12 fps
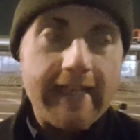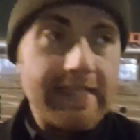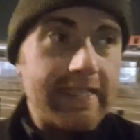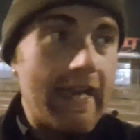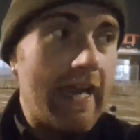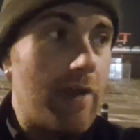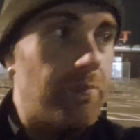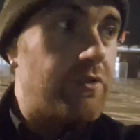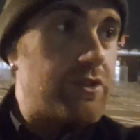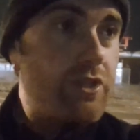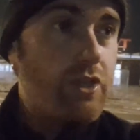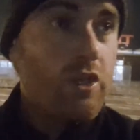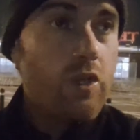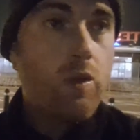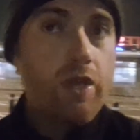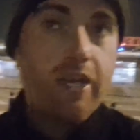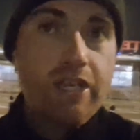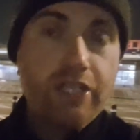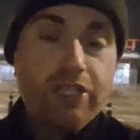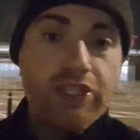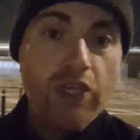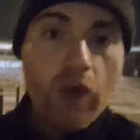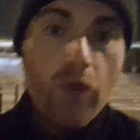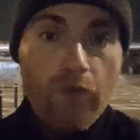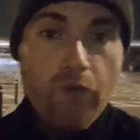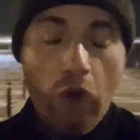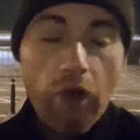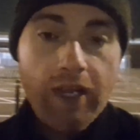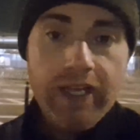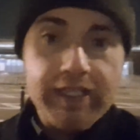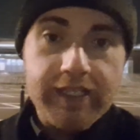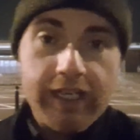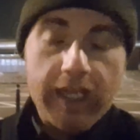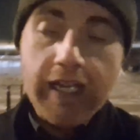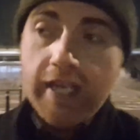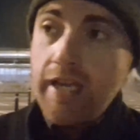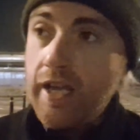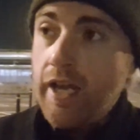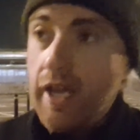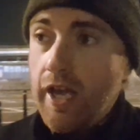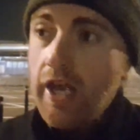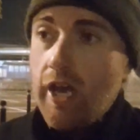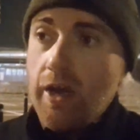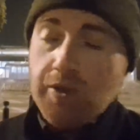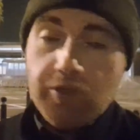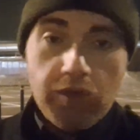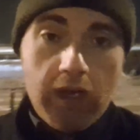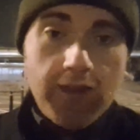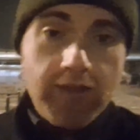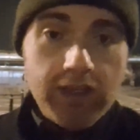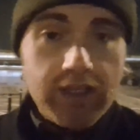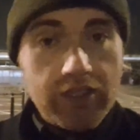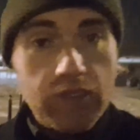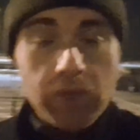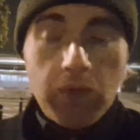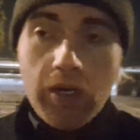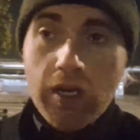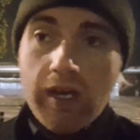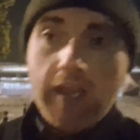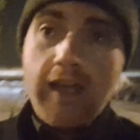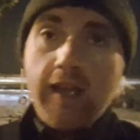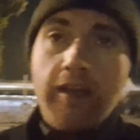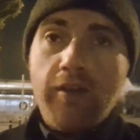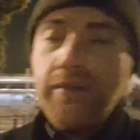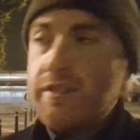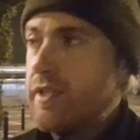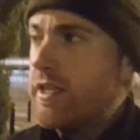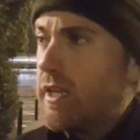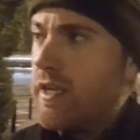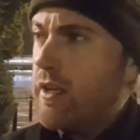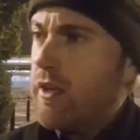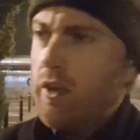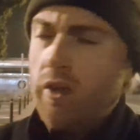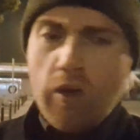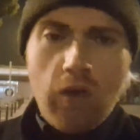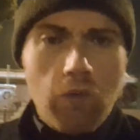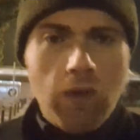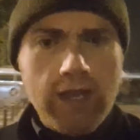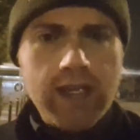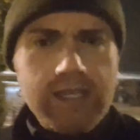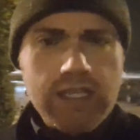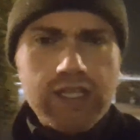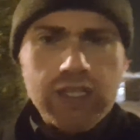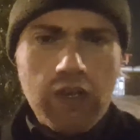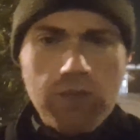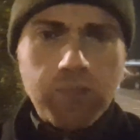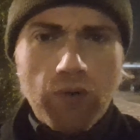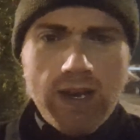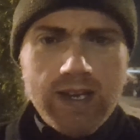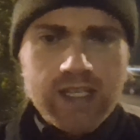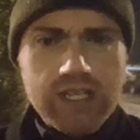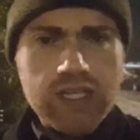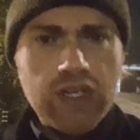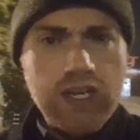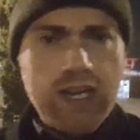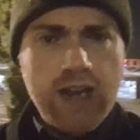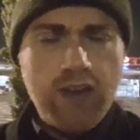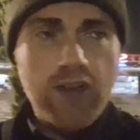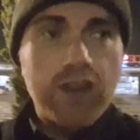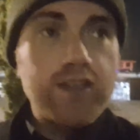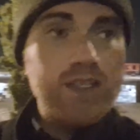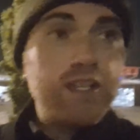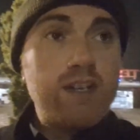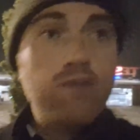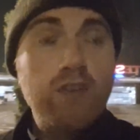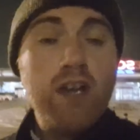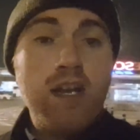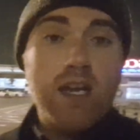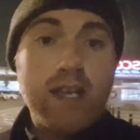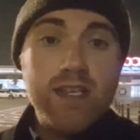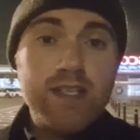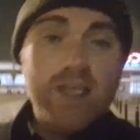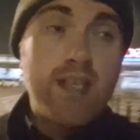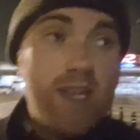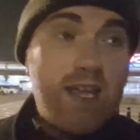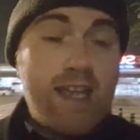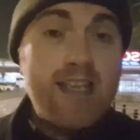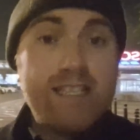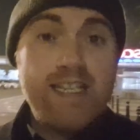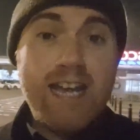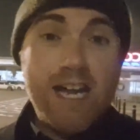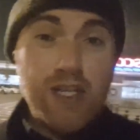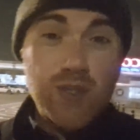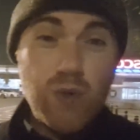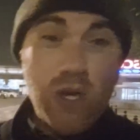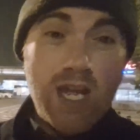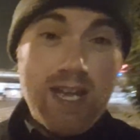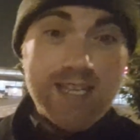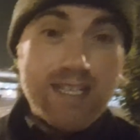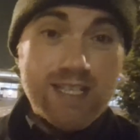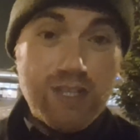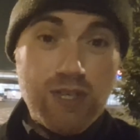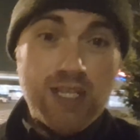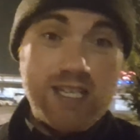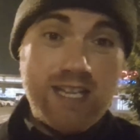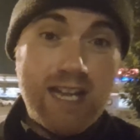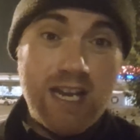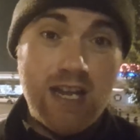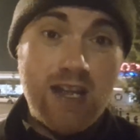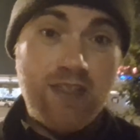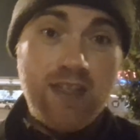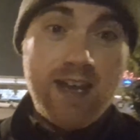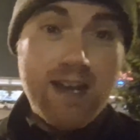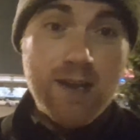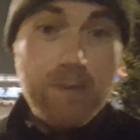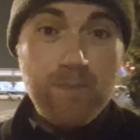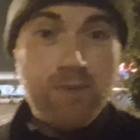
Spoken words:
is absolutely so foggy today. I was driving to work and I was thinking, why is it so bright in certain areas? And I realized it's the actual light. So you see that light there